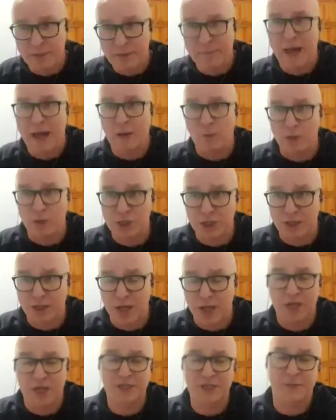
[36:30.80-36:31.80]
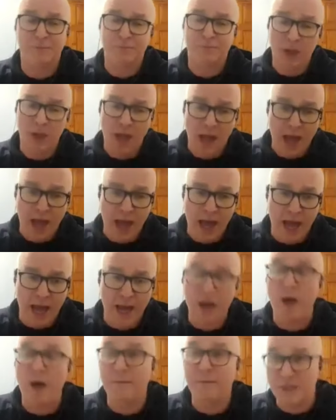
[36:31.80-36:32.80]
back? Will she not? Uh,
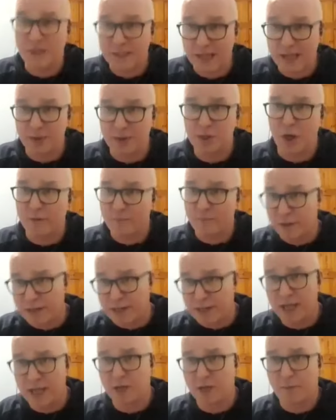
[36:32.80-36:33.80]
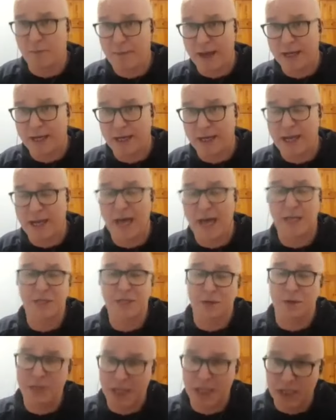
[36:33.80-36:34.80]
obviously, Sarah Dervan was late coming back in last year,
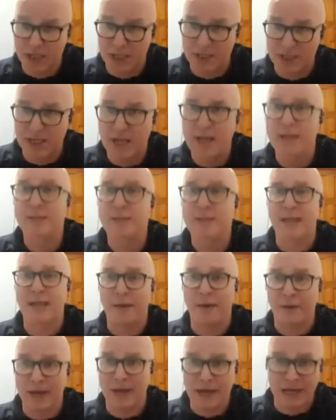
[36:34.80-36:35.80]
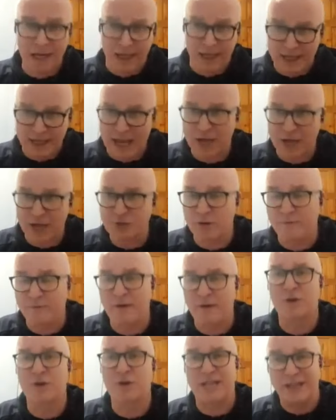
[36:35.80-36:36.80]
and then you had Sarah Healy and Catherine
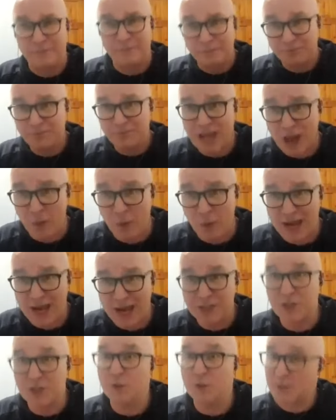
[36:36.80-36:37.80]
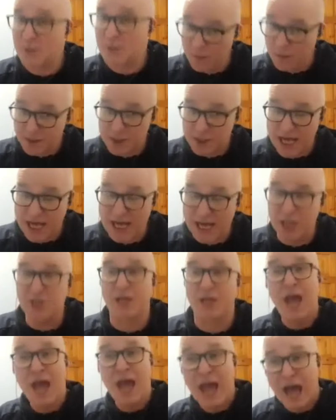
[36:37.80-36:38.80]
Ferrity away too. So it was challenging.
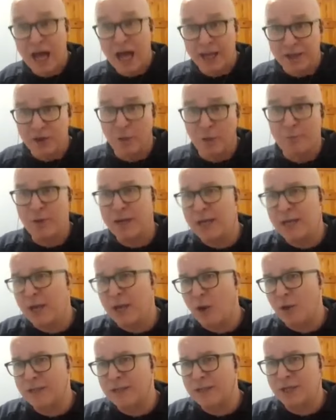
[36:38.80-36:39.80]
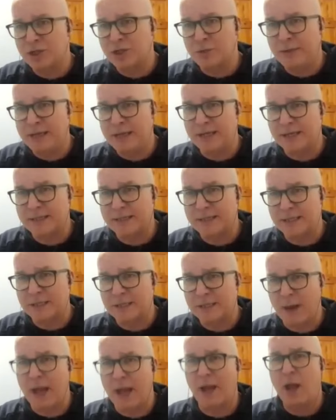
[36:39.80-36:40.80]
And you're yeah. bringing in all the intermediates as
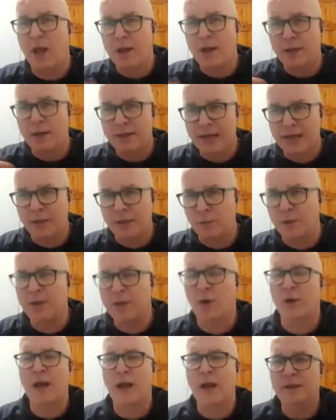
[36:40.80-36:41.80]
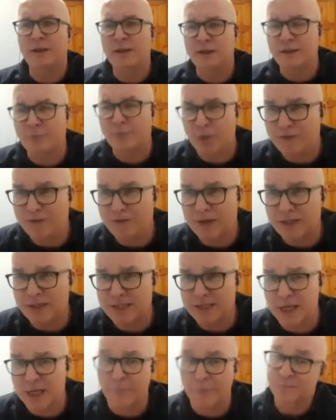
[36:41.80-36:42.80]
well that won the All Ireland the previous
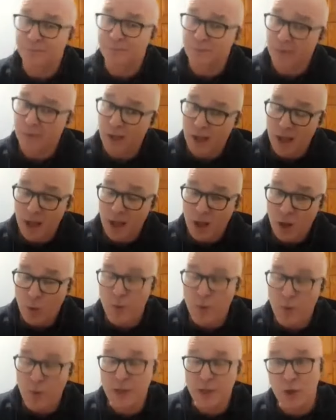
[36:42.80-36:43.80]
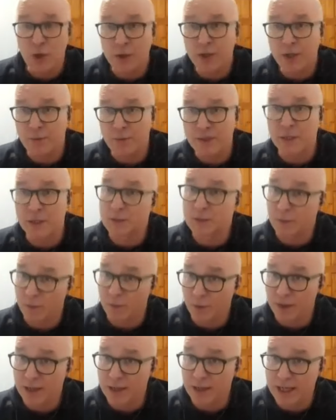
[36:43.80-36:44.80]
year. When you look at the results, we
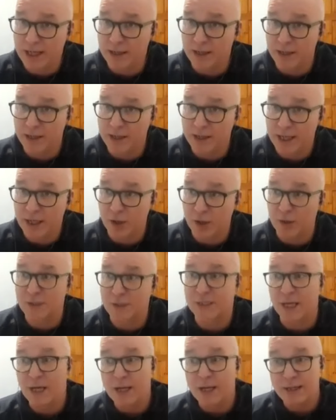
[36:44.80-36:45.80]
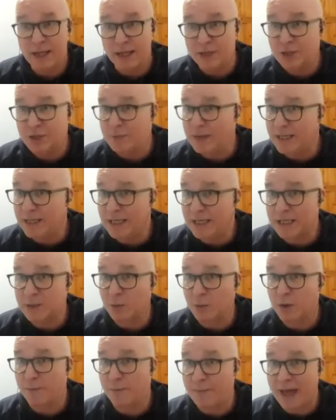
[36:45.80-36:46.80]
won the league of the seniors. intermediates were
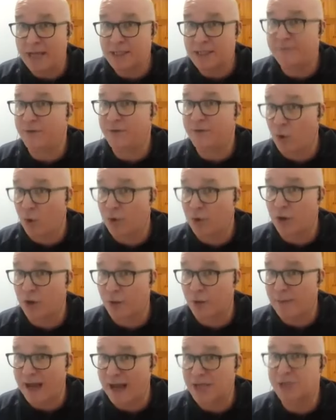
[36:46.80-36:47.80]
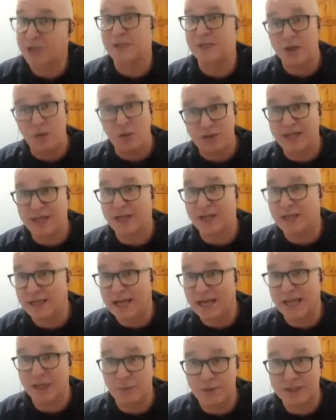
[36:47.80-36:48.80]
competitive in all their matches. I know they didn't
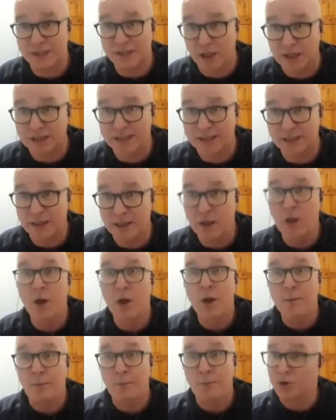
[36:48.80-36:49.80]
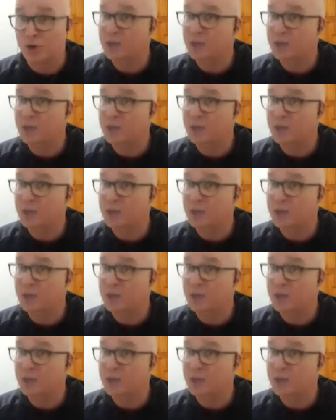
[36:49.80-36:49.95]
get the results, but